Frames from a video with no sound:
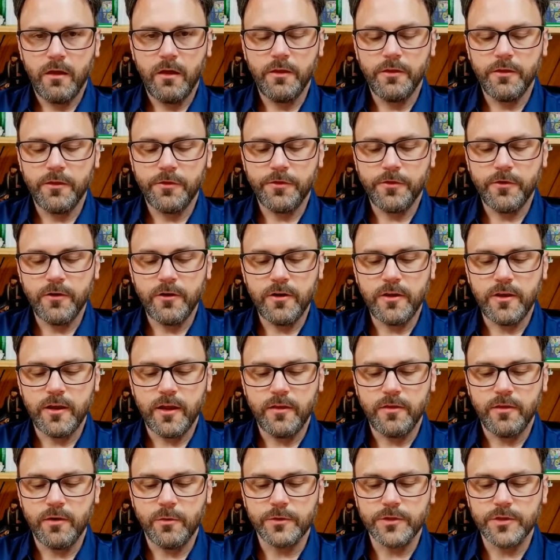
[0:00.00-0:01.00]
On the third
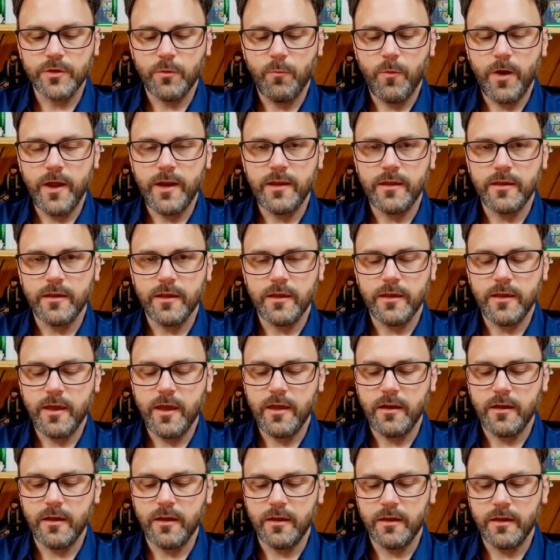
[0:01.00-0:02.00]
day, there was a wedding in
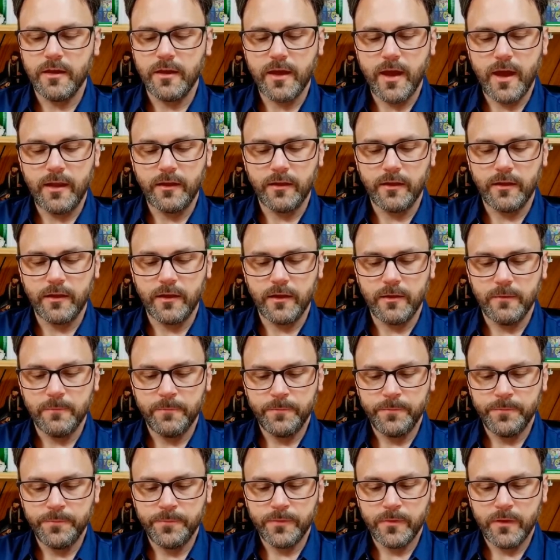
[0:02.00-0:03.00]
Cana in Galilee,
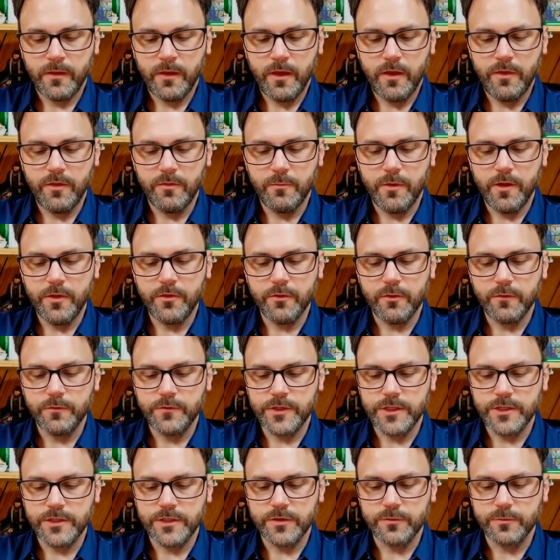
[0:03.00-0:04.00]
and the mother of
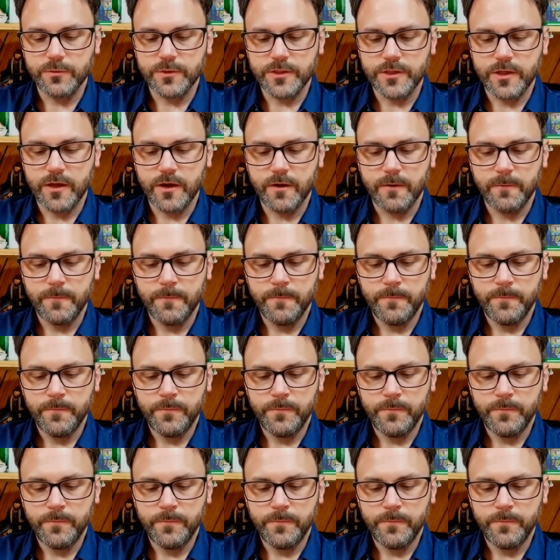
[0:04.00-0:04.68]
Jesus was there.